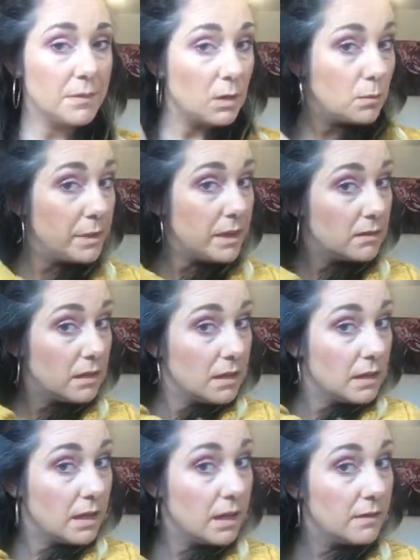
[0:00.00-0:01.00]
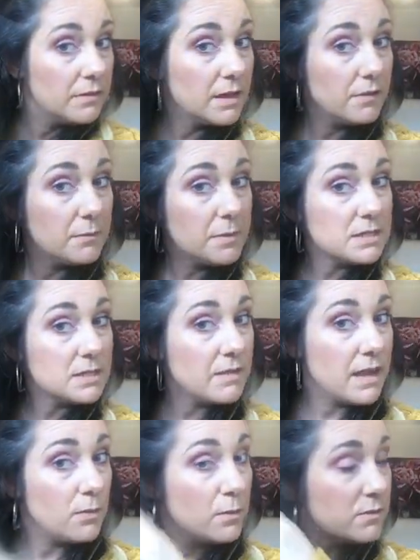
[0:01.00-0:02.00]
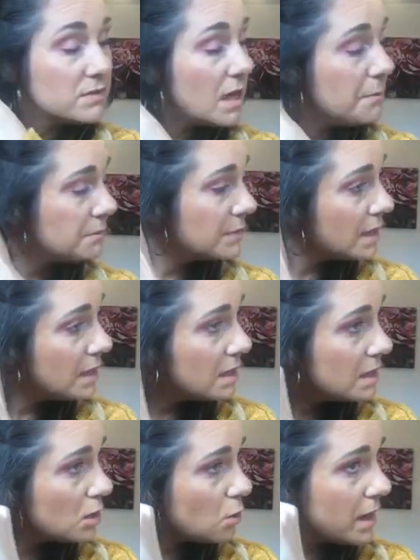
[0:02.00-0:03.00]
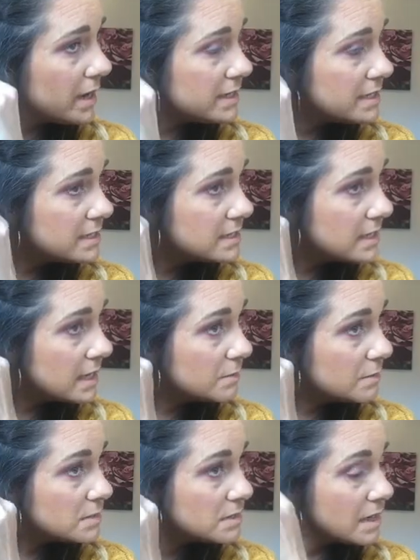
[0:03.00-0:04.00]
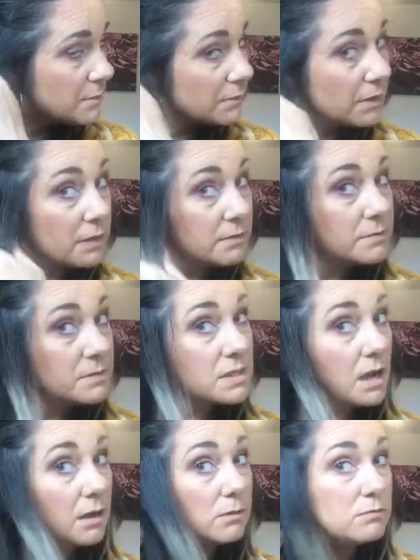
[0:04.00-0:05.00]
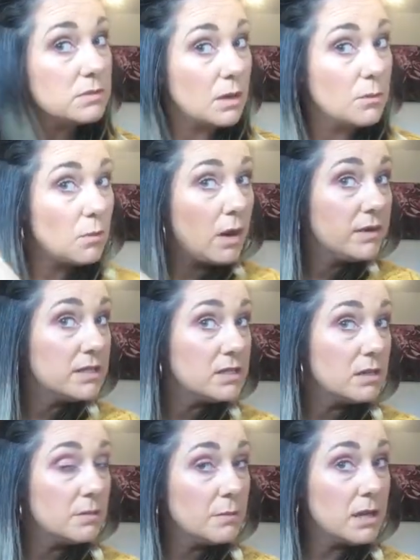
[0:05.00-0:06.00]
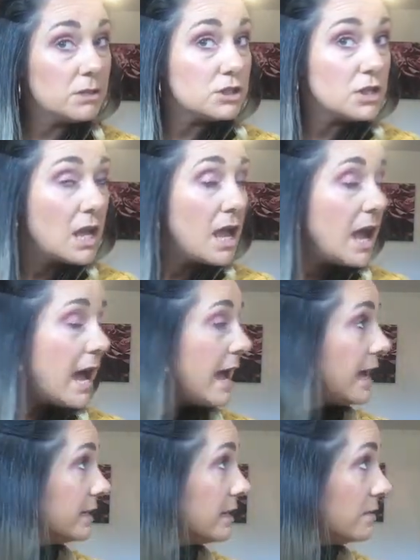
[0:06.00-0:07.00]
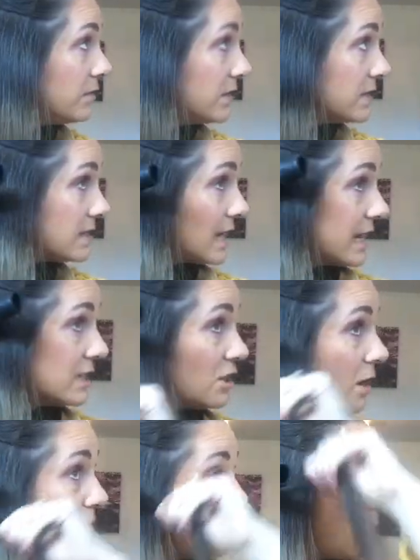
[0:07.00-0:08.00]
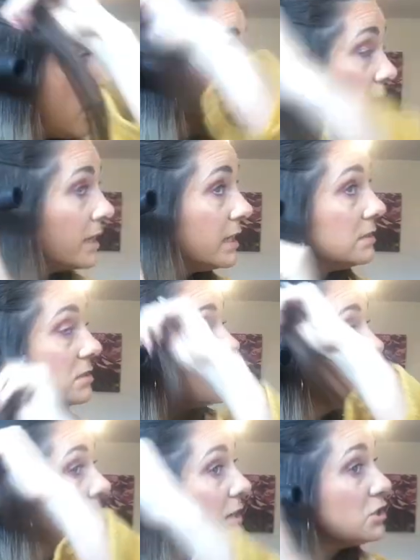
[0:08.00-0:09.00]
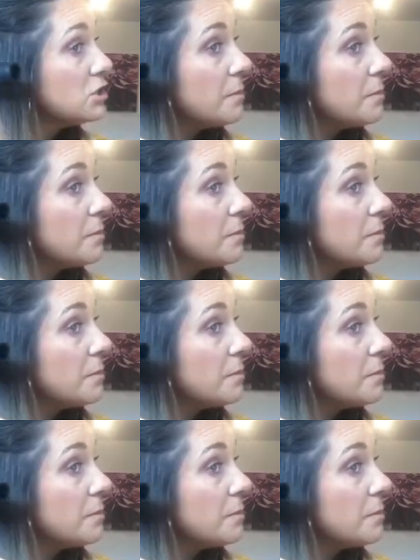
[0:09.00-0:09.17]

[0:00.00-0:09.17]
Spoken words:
It will meet the other bits of hair that we've done. Quite easy to keep them separate, so don't worry too much. And at this stage I'm not worrying too much